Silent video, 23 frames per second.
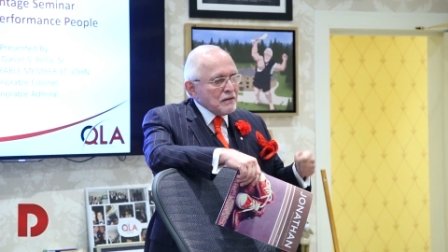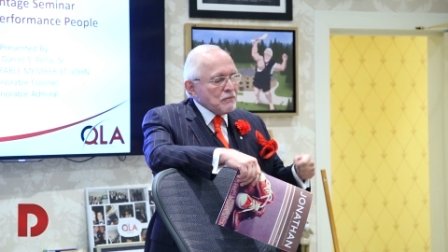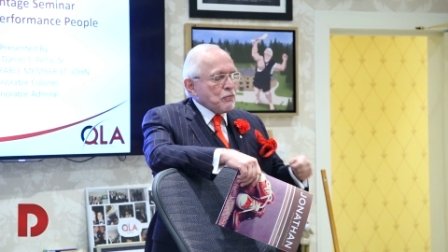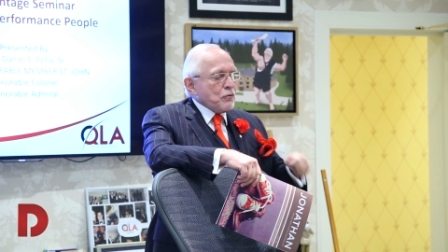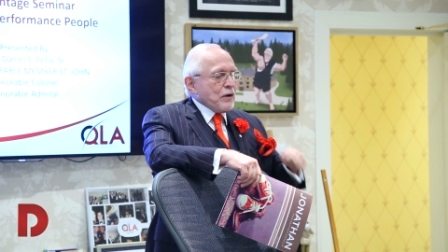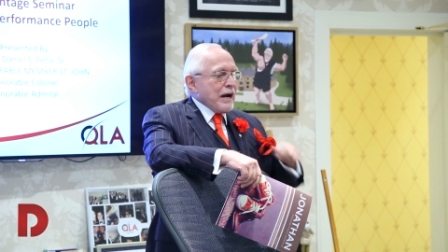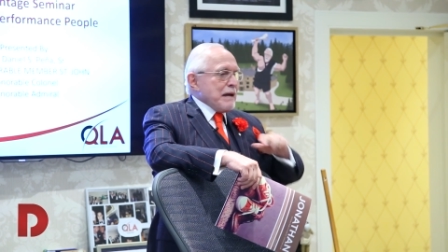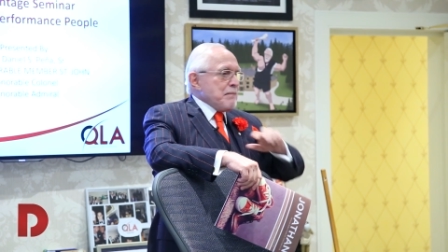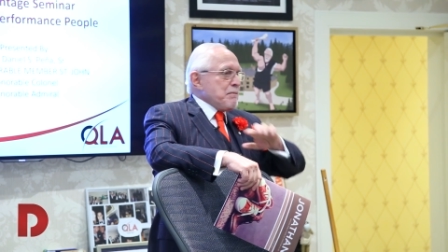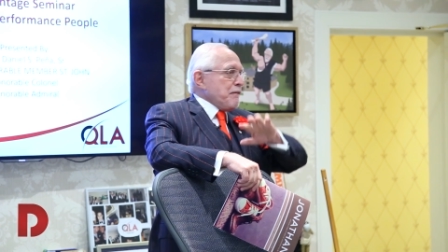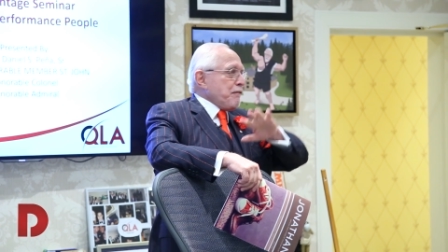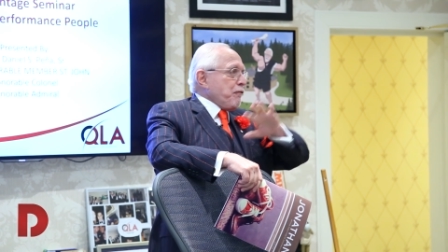
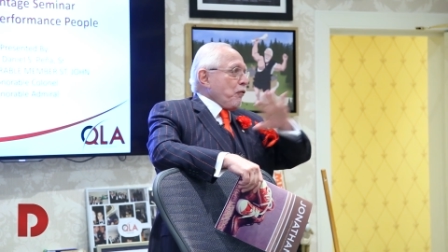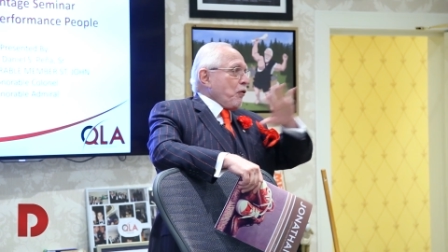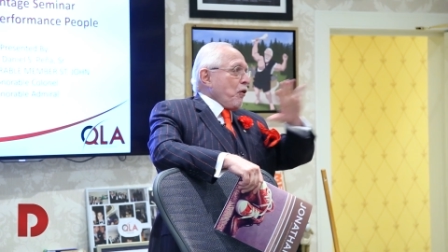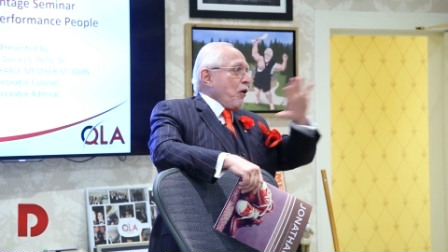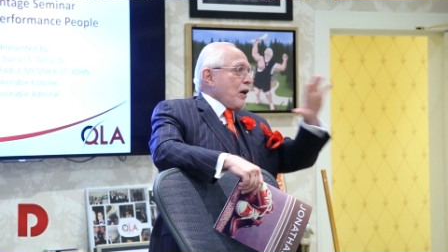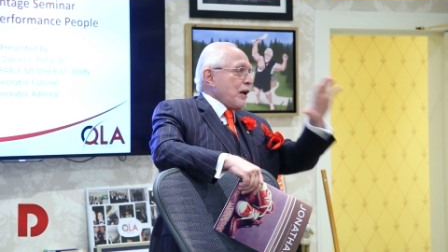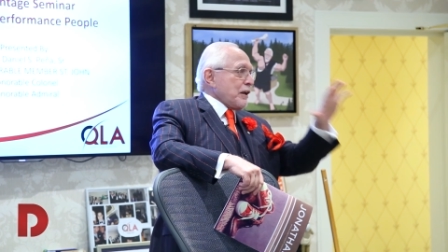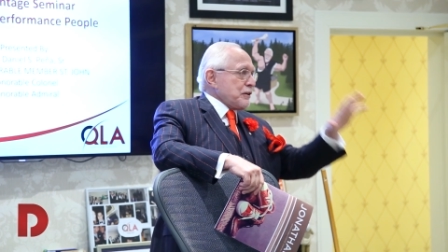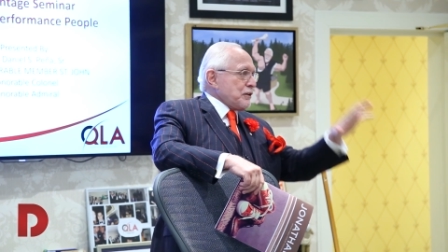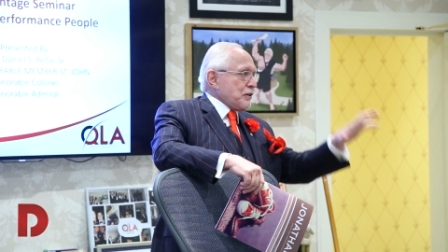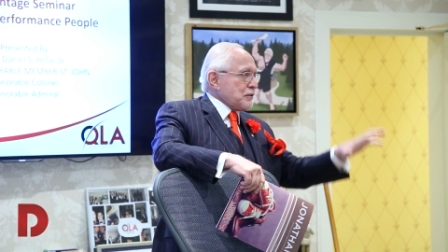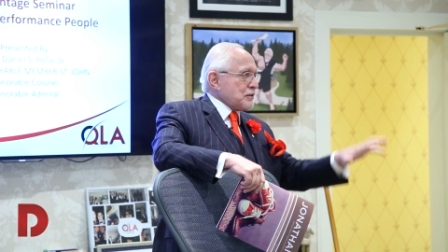way before
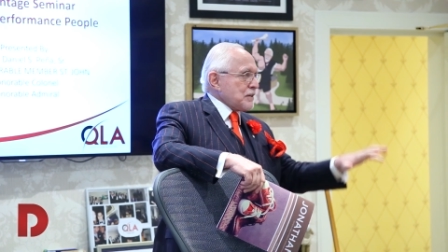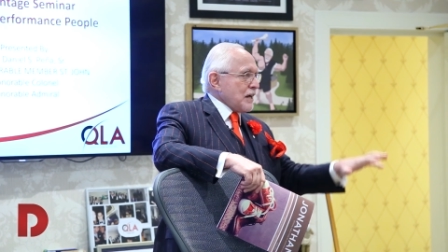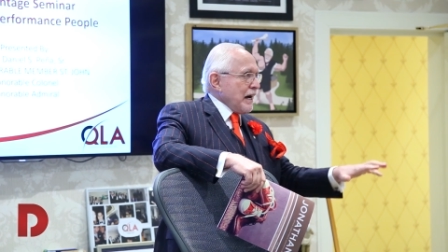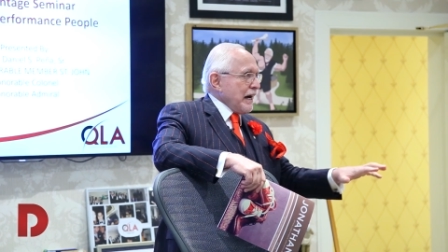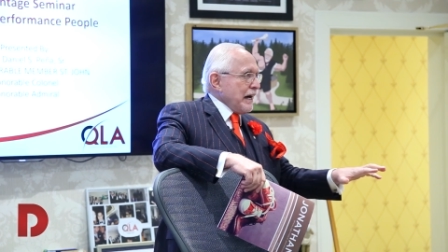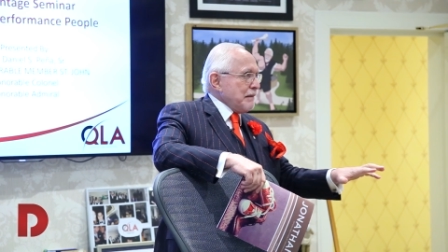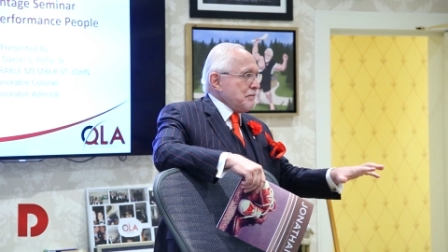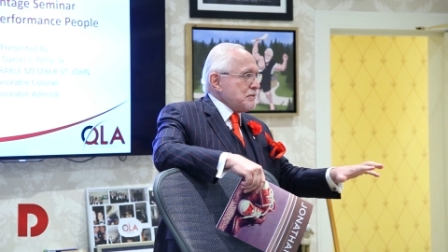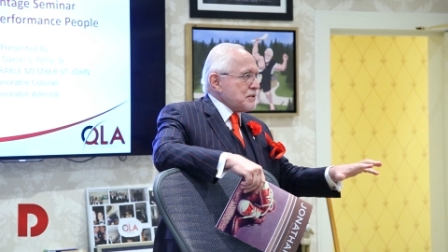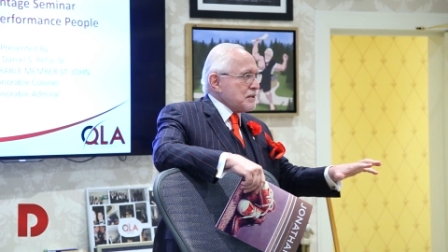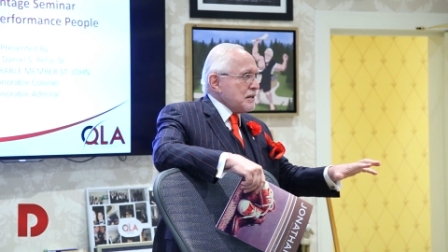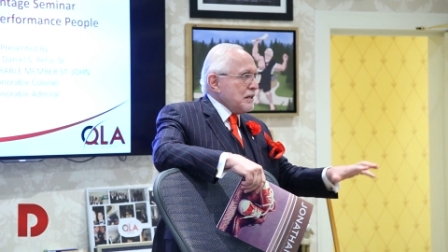all of your
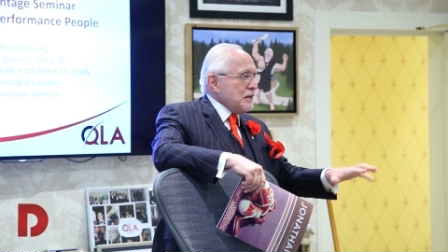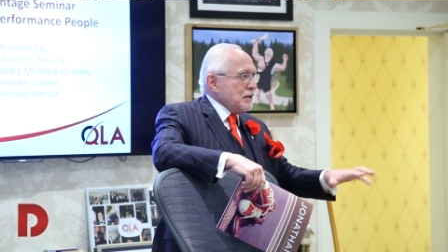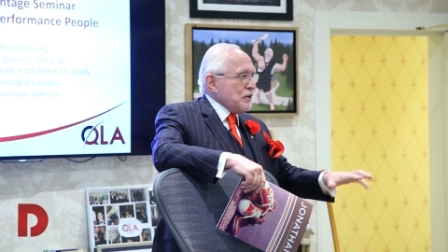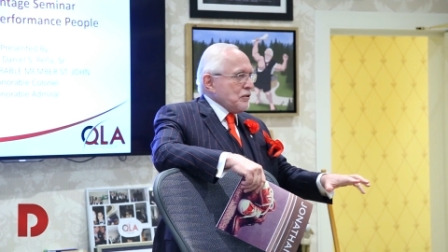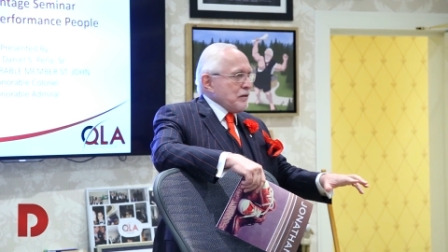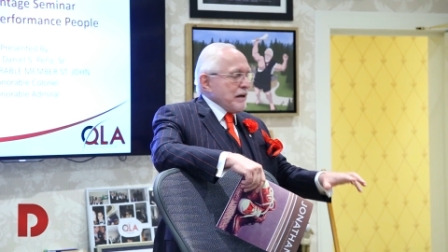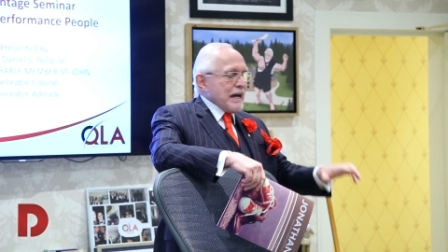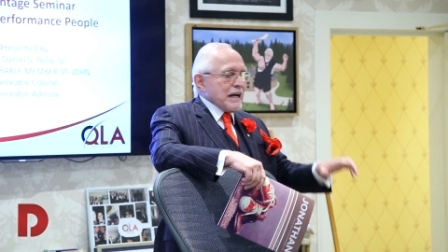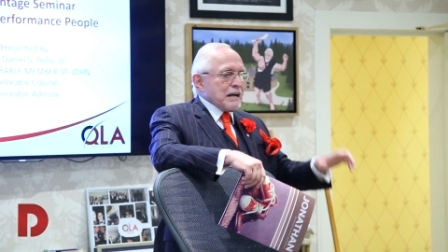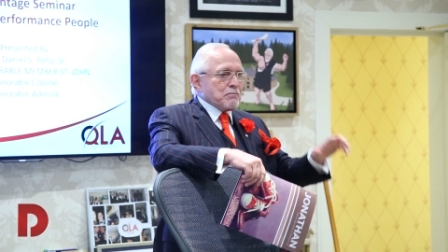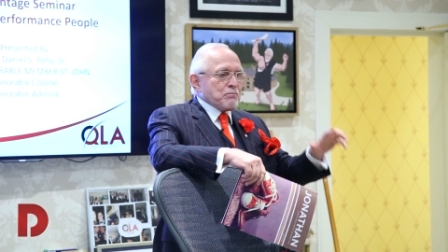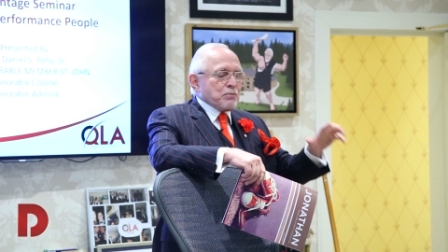times,
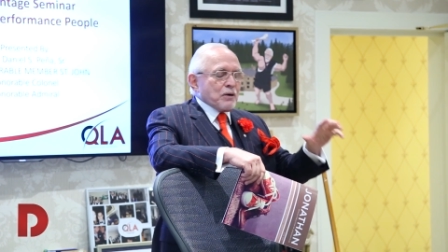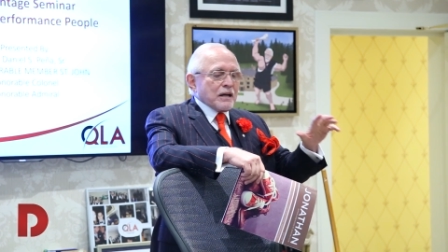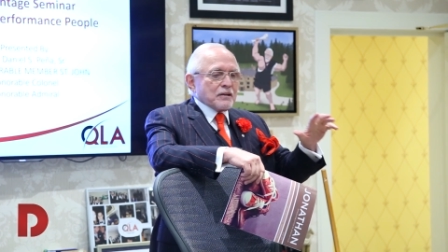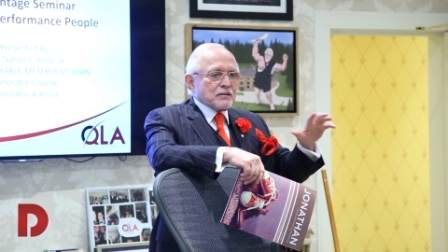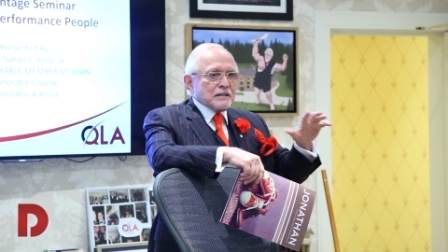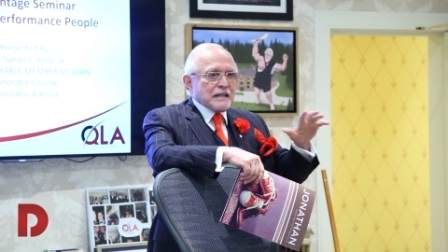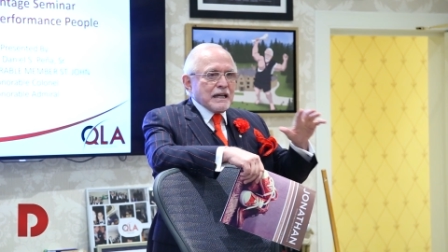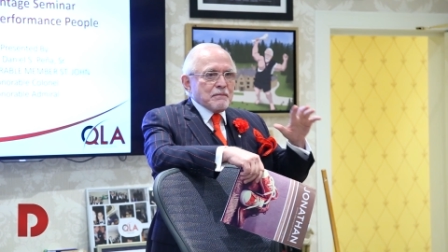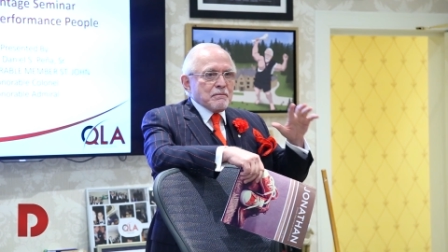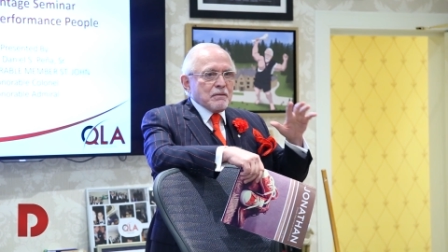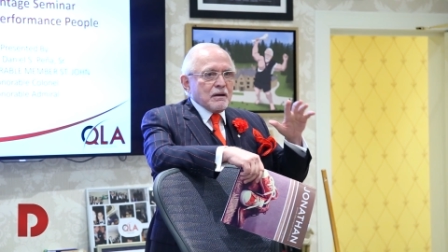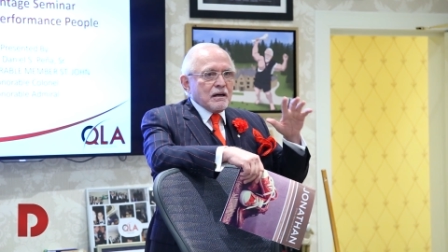who had a
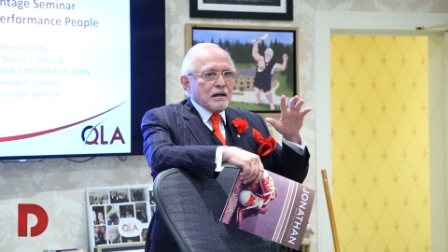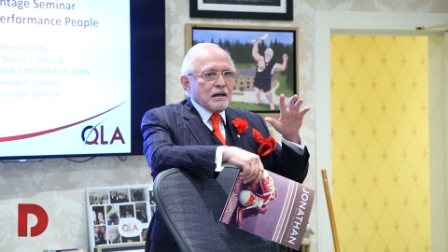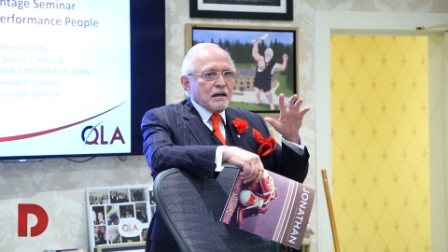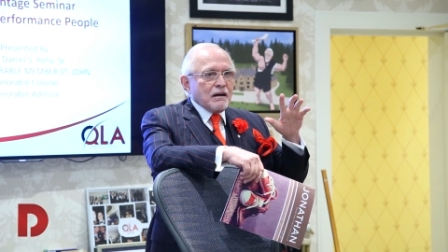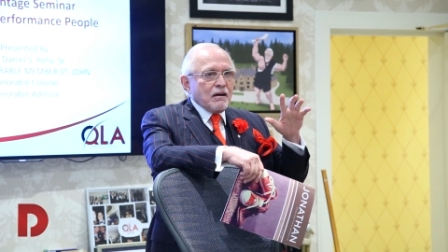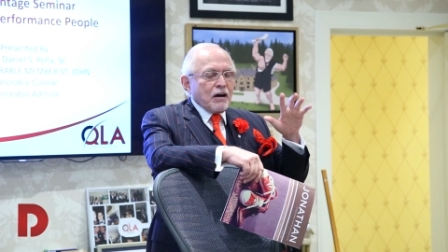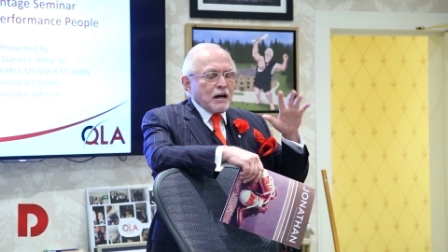brother named uh,